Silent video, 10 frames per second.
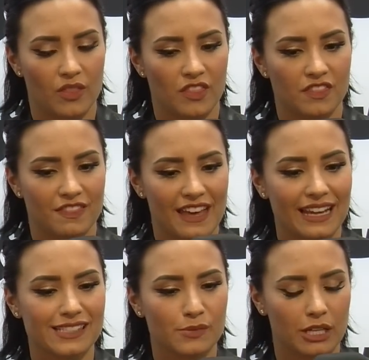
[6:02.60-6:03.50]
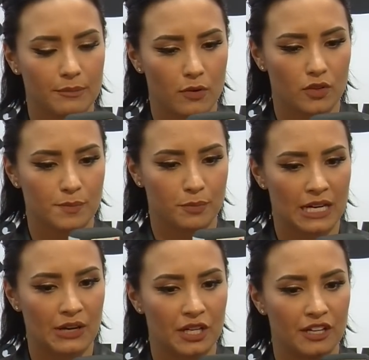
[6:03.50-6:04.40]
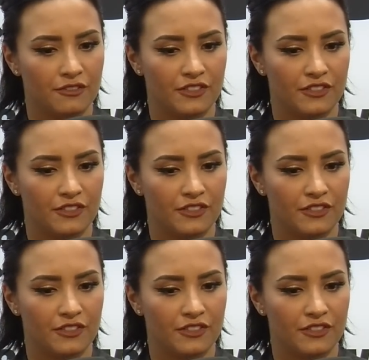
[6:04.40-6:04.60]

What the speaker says: that's what I'm most proud of. And